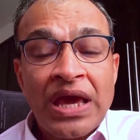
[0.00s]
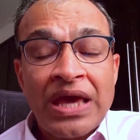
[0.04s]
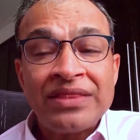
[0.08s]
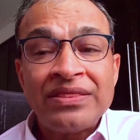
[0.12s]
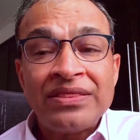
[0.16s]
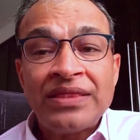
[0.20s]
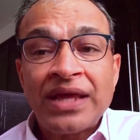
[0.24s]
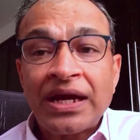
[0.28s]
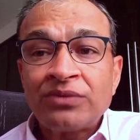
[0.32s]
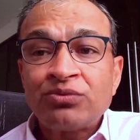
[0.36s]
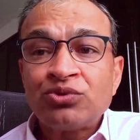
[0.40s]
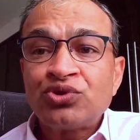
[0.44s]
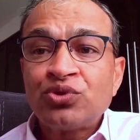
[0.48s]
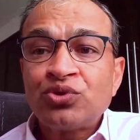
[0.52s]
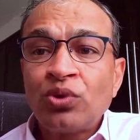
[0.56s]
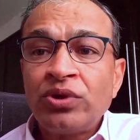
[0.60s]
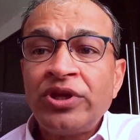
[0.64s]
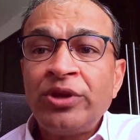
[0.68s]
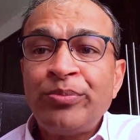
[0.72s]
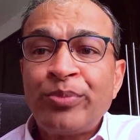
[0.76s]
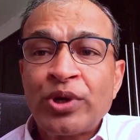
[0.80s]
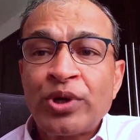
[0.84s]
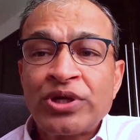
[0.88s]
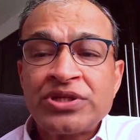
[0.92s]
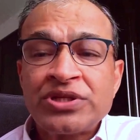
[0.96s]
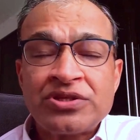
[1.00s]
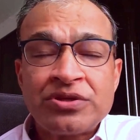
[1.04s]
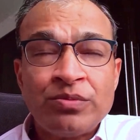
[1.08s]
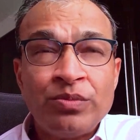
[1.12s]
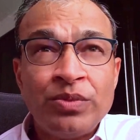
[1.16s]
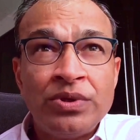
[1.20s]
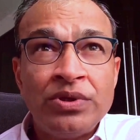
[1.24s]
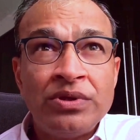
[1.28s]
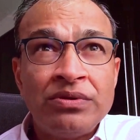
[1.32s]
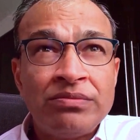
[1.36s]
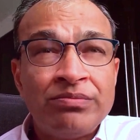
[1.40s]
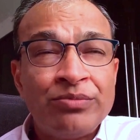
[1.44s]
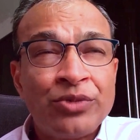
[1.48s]
And that was only
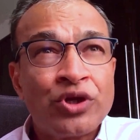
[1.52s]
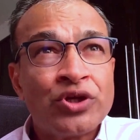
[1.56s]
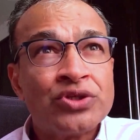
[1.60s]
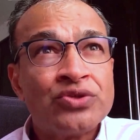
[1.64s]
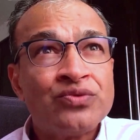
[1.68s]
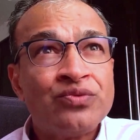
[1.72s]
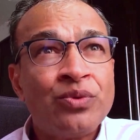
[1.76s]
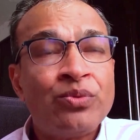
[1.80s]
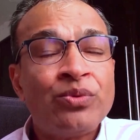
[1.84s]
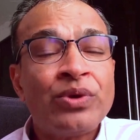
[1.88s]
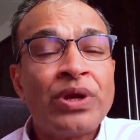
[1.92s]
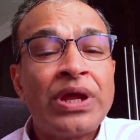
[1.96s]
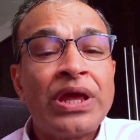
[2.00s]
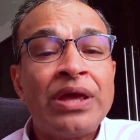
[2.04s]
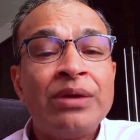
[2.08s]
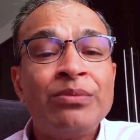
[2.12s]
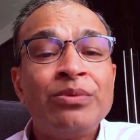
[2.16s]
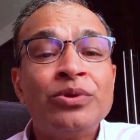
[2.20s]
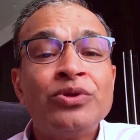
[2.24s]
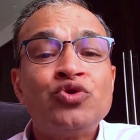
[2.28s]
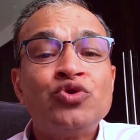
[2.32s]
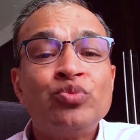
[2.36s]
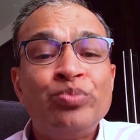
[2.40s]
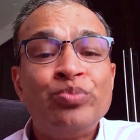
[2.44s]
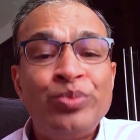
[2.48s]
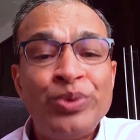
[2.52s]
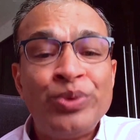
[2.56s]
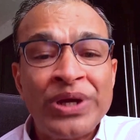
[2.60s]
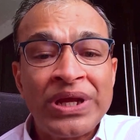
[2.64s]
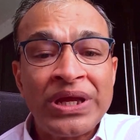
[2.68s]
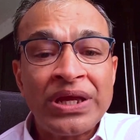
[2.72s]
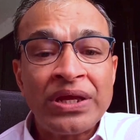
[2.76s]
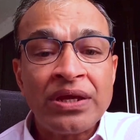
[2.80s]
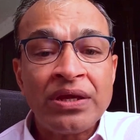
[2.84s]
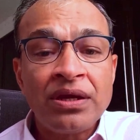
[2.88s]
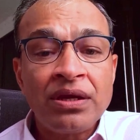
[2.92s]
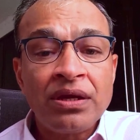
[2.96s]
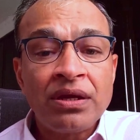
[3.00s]
possible because we were able to
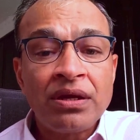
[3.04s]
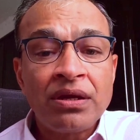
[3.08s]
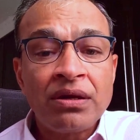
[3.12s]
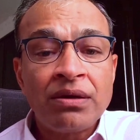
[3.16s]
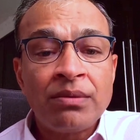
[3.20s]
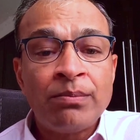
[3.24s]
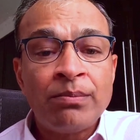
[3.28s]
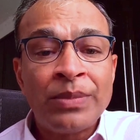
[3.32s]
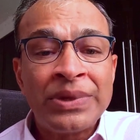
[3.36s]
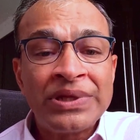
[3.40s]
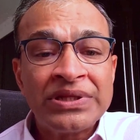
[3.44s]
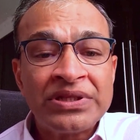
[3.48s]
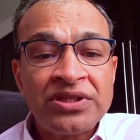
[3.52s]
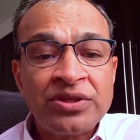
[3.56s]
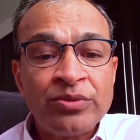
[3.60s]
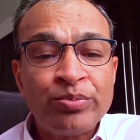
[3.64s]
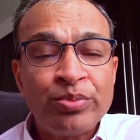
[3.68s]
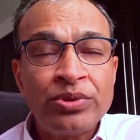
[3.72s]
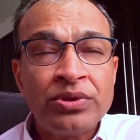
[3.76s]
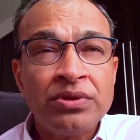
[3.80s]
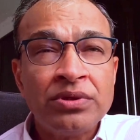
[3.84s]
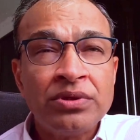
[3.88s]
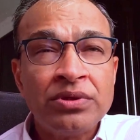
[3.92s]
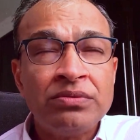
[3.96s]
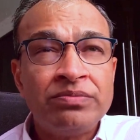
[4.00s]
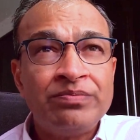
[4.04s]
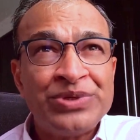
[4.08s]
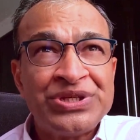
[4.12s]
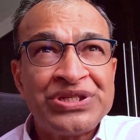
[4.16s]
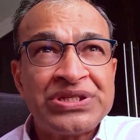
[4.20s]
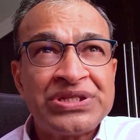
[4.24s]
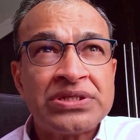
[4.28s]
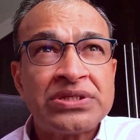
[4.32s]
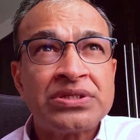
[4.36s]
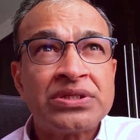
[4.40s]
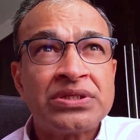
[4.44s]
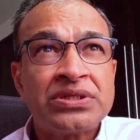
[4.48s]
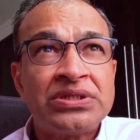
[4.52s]
bring multiple
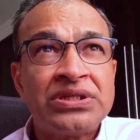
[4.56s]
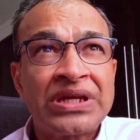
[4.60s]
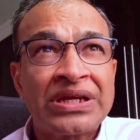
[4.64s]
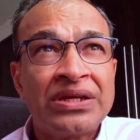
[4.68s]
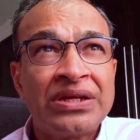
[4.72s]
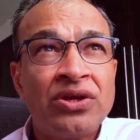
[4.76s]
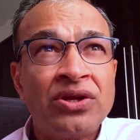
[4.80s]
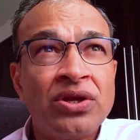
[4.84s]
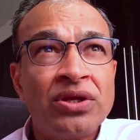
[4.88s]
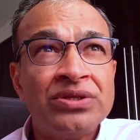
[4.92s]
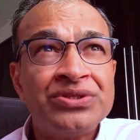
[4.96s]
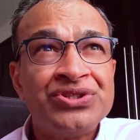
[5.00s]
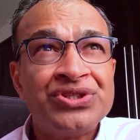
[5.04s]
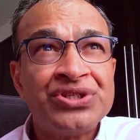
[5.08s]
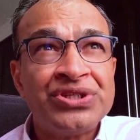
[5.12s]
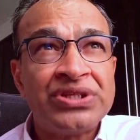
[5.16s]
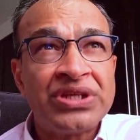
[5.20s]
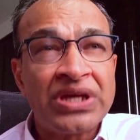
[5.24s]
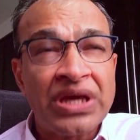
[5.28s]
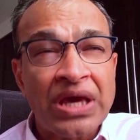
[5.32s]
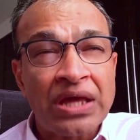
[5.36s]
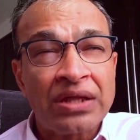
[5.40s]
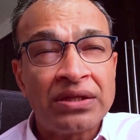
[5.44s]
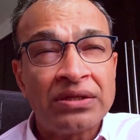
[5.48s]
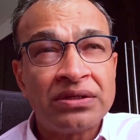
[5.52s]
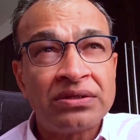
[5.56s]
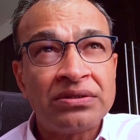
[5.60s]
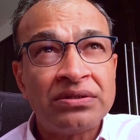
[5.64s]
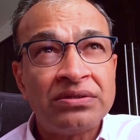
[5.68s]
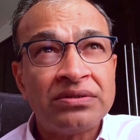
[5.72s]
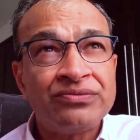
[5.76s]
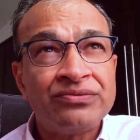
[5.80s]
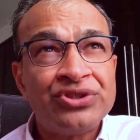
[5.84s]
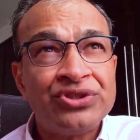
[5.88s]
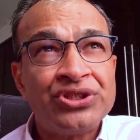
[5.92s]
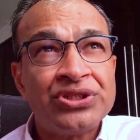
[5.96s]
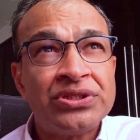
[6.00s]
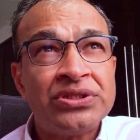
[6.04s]
pieces of technology together,
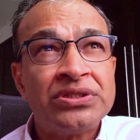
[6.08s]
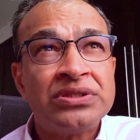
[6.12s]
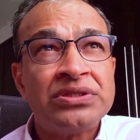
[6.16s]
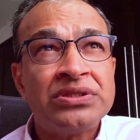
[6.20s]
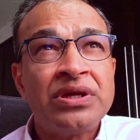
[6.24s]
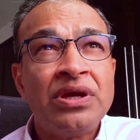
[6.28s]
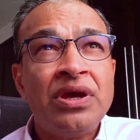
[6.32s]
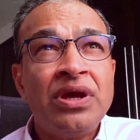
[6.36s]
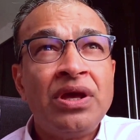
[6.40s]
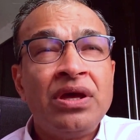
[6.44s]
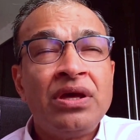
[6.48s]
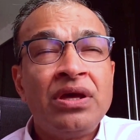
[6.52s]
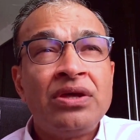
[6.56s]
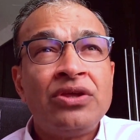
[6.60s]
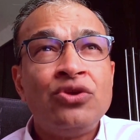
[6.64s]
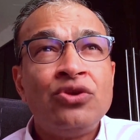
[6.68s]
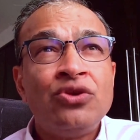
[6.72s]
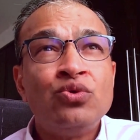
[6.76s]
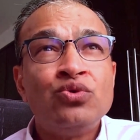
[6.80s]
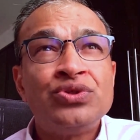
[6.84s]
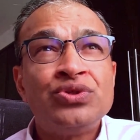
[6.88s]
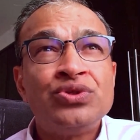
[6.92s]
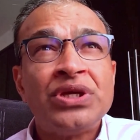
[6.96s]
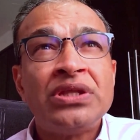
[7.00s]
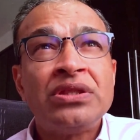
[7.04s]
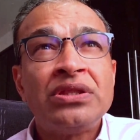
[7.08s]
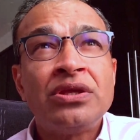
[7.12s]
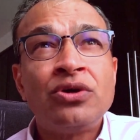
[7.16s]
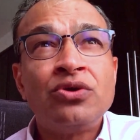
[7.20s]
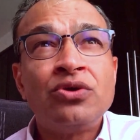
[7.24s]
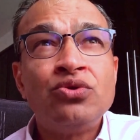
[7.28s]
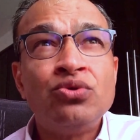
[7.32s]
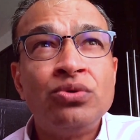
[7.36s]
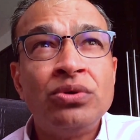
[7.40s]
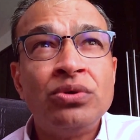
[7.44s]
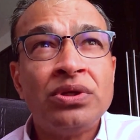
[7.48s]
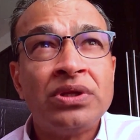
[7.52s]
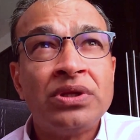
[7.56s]
which is using the
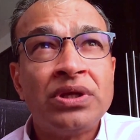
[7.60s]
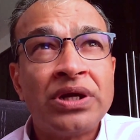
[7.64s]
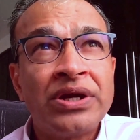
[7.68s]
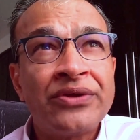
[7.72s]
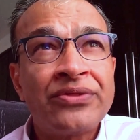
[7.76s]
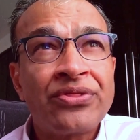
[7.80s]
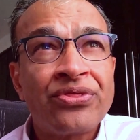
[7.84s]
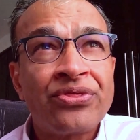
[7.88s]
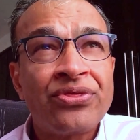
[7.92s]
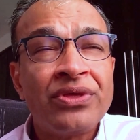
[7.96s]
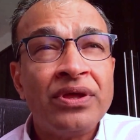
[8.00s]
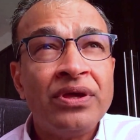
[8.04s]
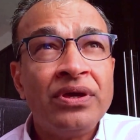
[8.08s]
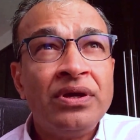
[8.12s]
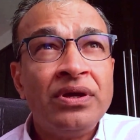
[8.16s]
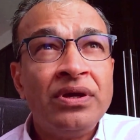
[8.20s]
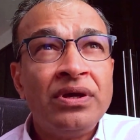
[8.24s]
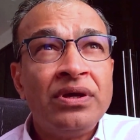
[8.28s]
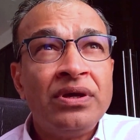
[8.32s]
Google Earth